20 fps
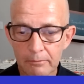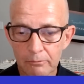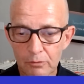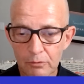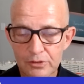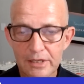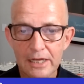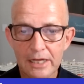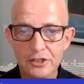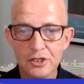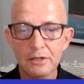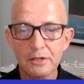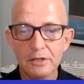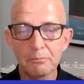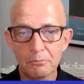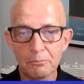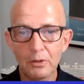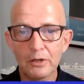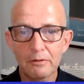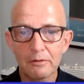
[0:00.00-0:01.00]
was actually
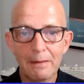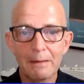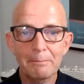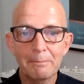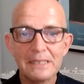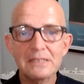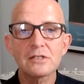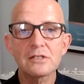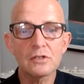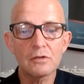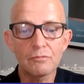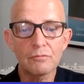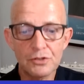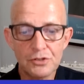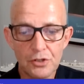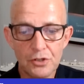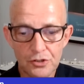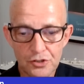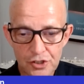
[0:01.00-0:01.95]
one of my pieces of research.